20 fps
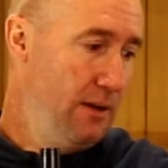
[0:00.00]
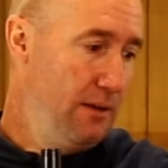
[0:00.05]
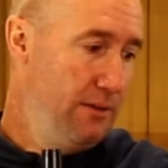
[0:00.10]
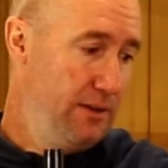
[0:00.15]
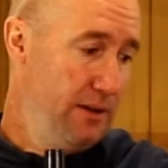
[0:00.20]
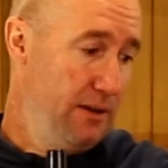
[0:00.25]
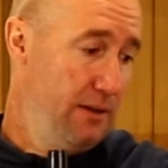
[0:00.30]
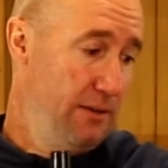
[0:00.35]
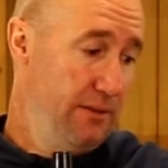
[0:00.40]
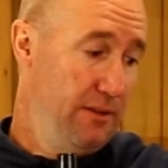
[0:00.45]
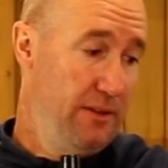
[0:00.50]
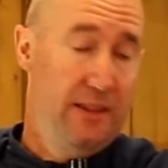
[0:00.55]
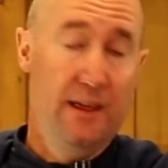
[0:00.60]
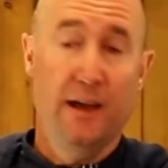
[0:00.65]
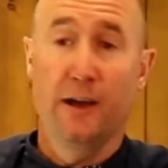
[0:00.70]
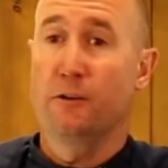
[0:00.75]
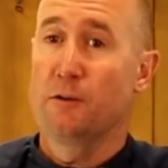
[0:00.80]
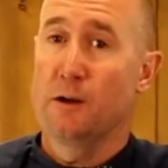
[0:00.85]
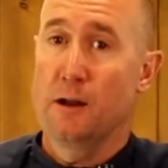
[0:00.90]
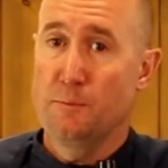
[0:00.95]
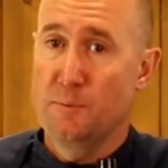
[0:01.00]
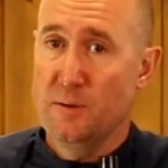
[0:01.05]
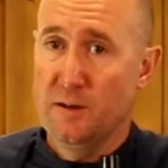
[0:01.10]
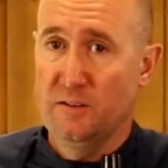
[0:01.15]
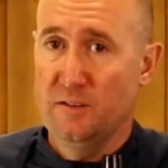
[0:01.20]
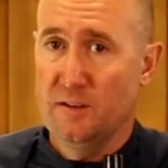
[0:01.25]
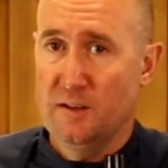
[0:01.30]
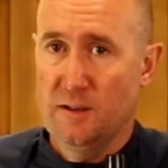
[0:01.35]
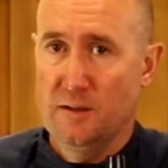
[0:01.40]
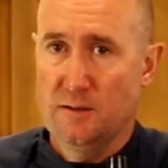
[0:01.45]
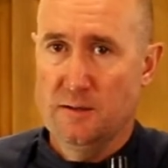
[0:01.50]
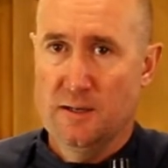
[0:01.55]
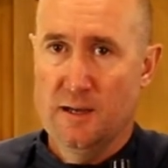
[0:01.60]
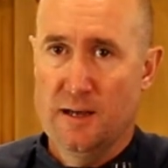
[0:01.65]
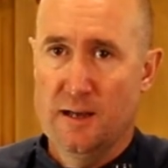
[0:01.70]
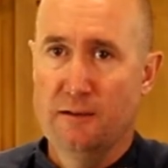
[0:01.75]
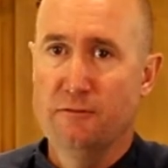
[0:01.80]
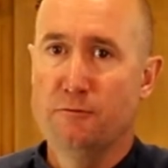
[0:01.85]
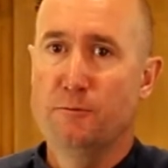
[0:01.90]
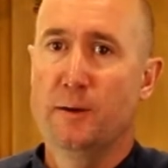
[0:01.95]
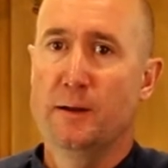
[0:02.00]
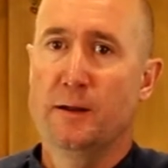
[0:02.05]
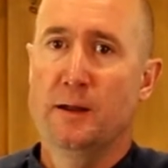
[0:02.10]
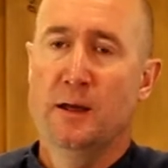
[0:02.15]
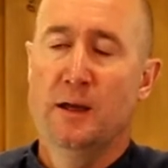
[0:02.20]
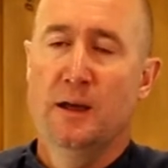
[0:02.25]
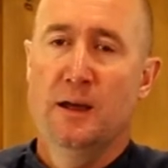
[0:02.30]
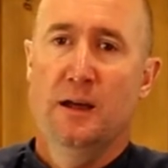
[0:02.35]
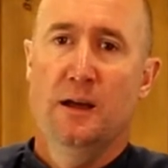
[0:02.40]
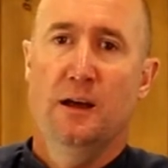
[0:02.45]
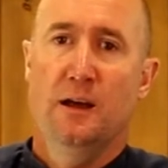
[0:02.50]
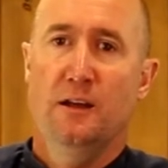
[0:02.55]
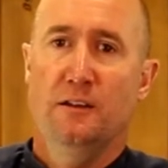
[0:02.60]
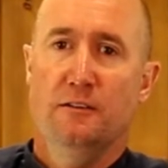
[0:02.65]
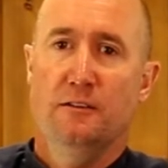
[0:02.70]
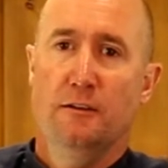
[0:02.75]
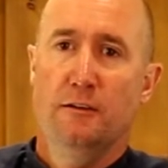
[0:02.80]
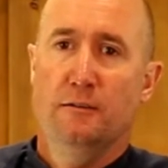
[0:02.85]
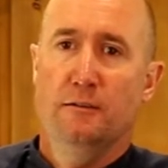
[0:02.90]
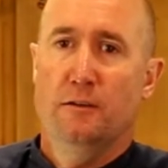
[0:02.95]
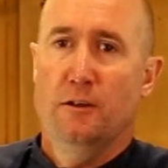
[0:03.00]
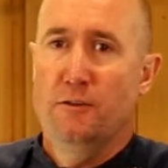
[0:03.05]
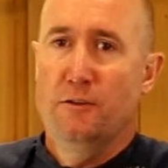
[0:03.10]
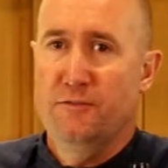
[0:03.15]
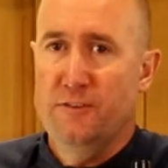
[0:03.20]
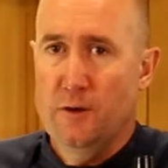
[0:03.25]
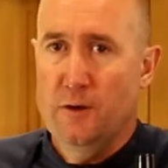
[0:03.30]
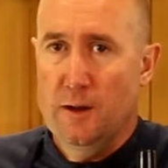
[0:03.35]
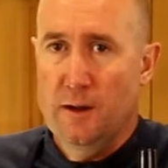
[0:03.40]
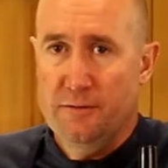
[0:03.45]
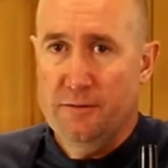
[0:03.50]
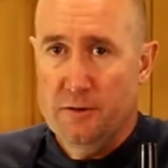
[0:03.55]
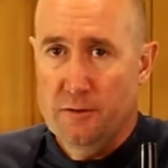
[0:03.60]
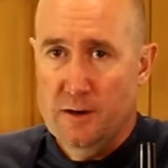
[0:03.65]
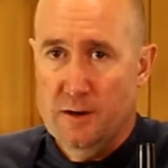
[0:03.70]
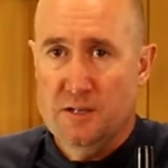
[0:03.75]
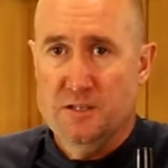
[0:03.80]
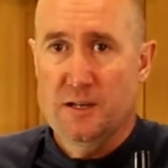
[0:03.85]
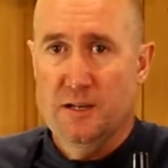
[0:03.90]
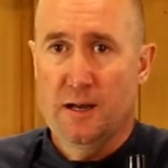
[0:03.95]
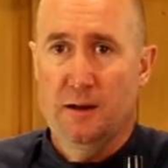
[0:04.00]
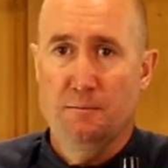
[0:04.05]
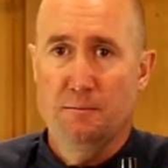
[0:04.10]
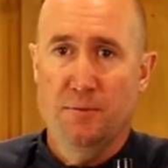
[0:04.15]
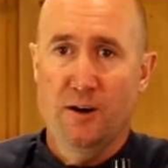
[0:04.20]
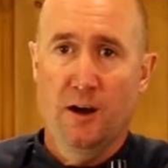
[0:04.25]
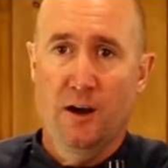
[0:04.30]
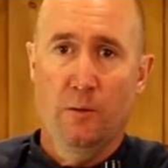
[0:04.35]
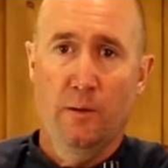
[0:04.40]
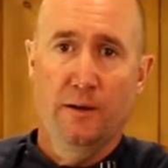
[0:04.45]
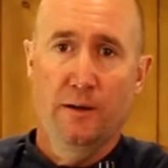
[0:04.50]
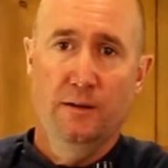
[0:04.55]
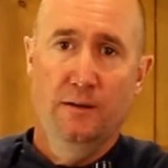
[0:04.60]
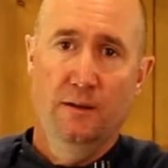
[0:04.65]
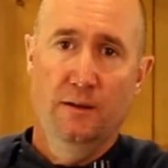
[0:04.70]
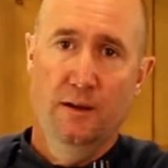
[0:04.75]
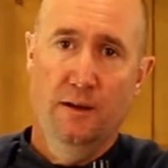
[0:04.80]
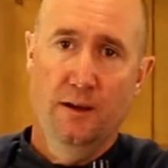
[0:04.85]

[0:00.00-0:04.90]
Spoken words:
then they're a great piece of kit to have, but don't feel you have to rush out and buy one